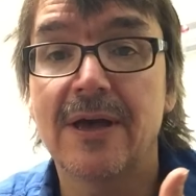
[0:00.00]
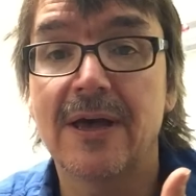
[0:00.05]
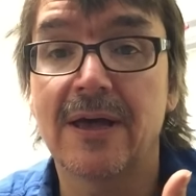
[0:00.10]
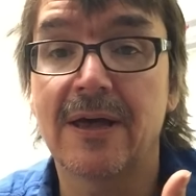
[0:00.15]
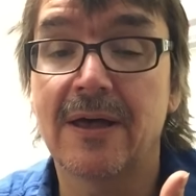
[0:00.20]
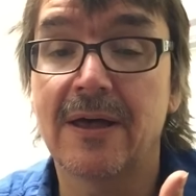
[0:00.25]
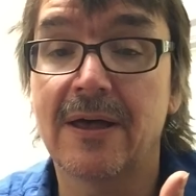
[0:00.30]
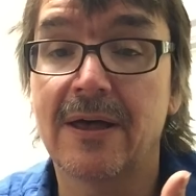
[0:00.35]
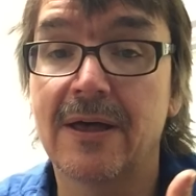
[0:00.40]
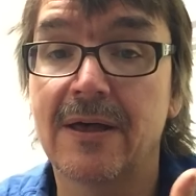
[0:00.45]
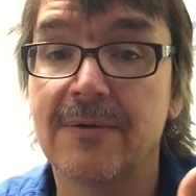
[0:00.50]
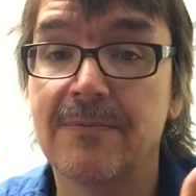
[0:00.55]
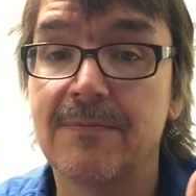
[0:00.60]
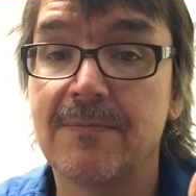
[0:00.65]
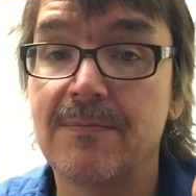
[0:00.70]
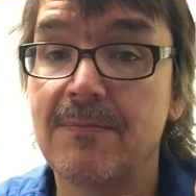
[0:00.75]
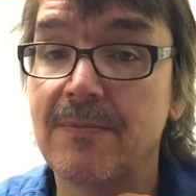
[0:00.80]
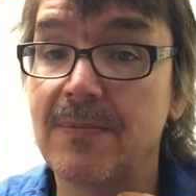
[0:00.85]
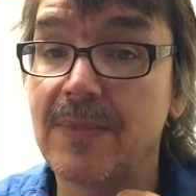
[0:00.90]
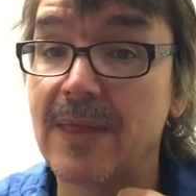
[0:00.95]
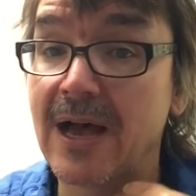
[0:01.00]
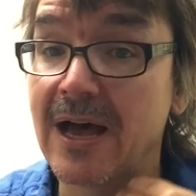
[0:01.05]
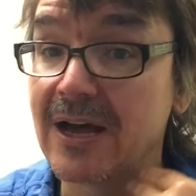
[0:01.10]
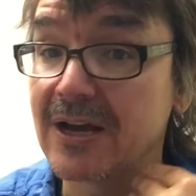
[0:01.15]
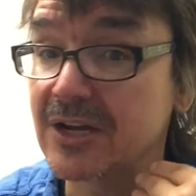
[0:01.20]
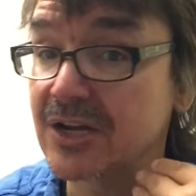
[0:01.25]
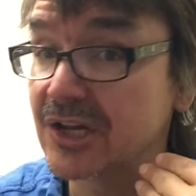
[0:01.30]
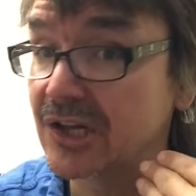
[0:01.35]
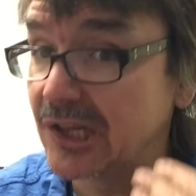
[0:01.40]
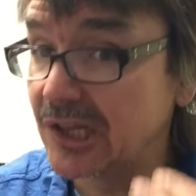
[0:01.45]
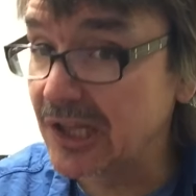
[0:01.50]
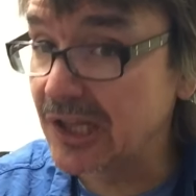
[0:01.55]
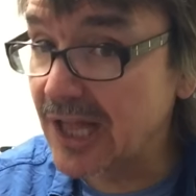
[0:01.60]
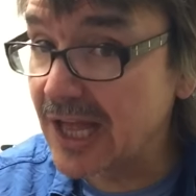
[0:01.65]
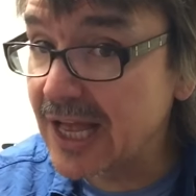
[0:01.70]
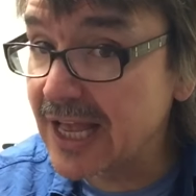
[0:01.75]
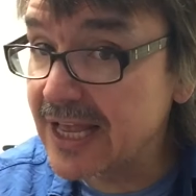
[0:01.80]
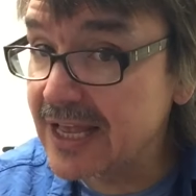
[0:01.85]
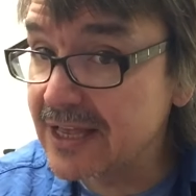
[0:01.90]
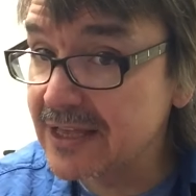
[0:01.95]
a
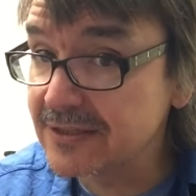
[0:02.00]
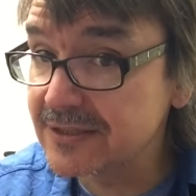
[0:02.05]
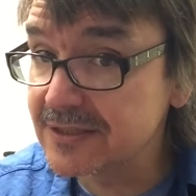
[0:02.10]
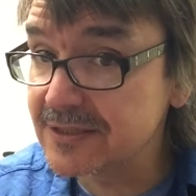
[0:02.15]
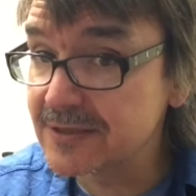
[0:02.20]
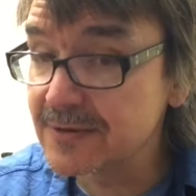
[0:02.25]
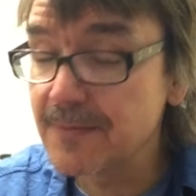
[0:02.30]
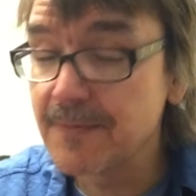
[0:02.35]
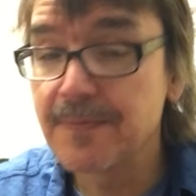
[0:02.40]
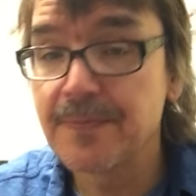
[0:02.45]
client,